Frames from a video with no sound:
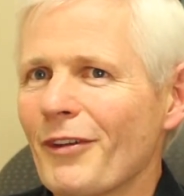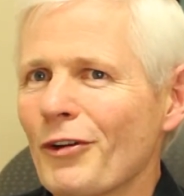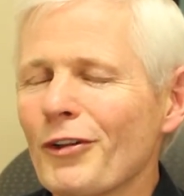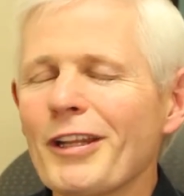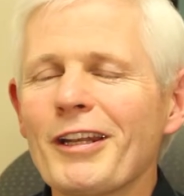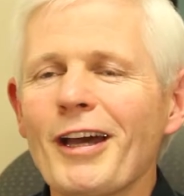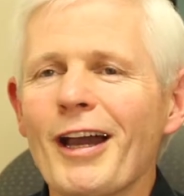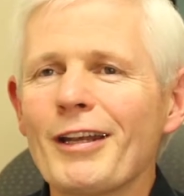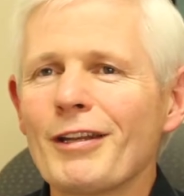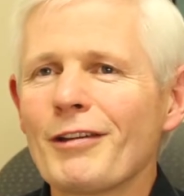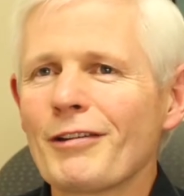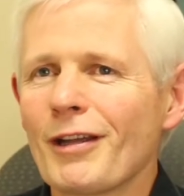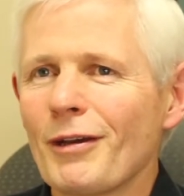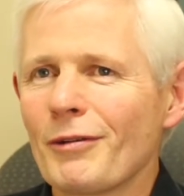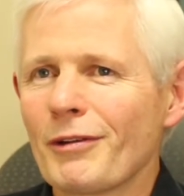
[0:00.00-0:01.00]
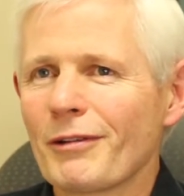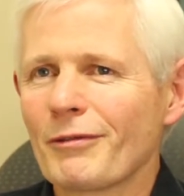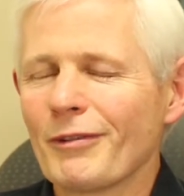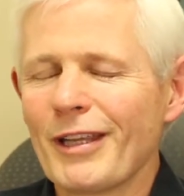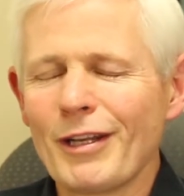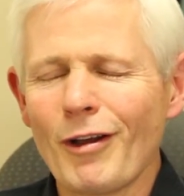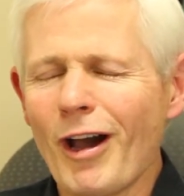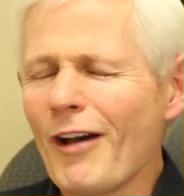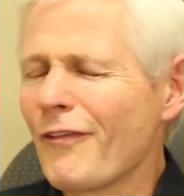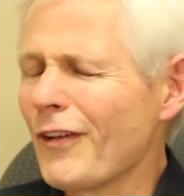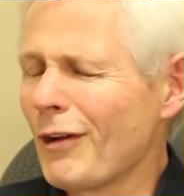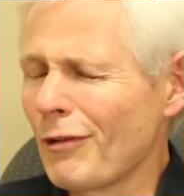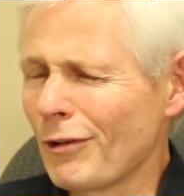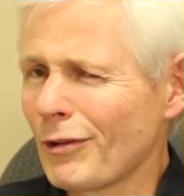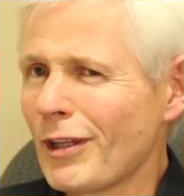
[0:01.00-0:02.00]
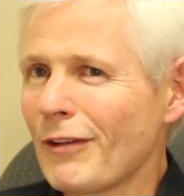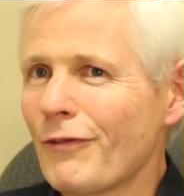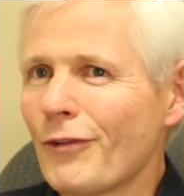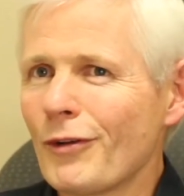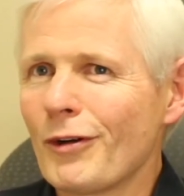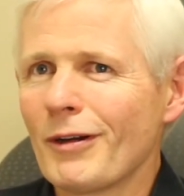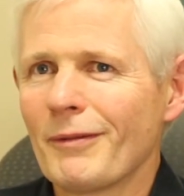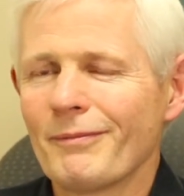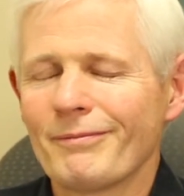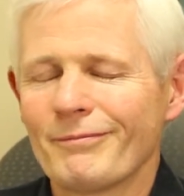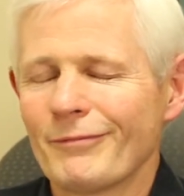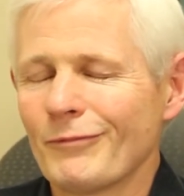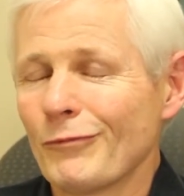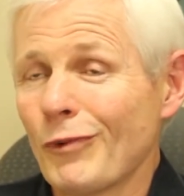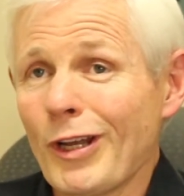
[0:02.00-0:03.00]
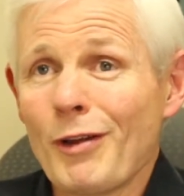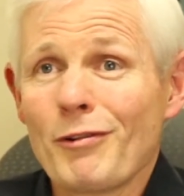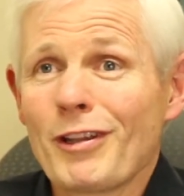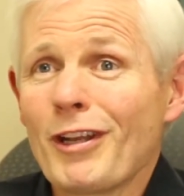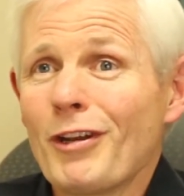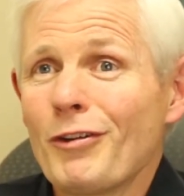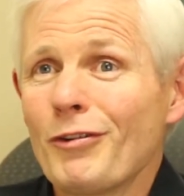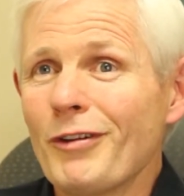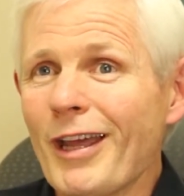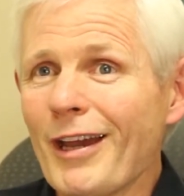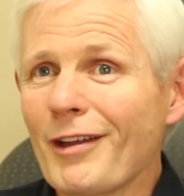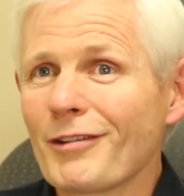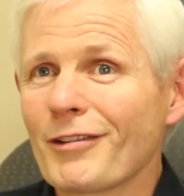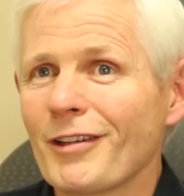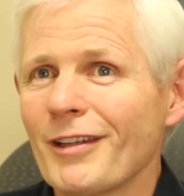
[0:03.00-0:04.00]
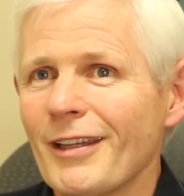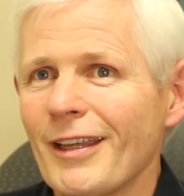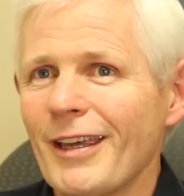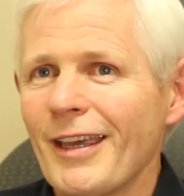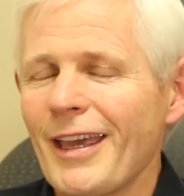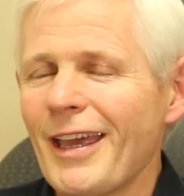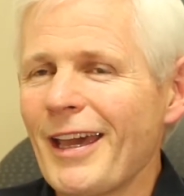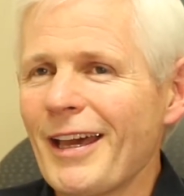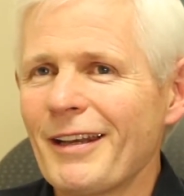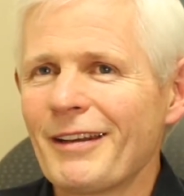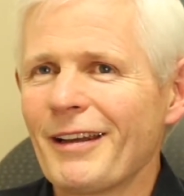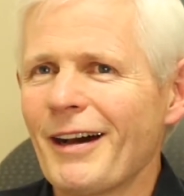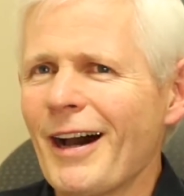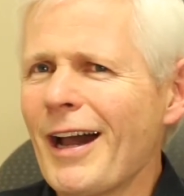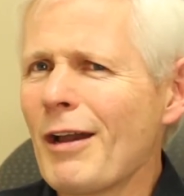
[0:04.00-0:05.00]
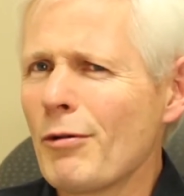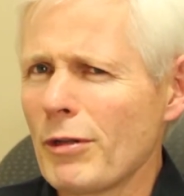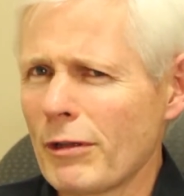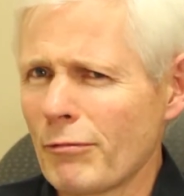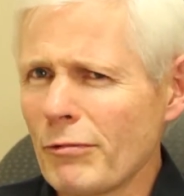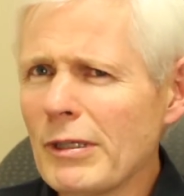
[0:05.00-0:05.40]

early 90s I was laid off and I was looking for what I was going to do next. And I was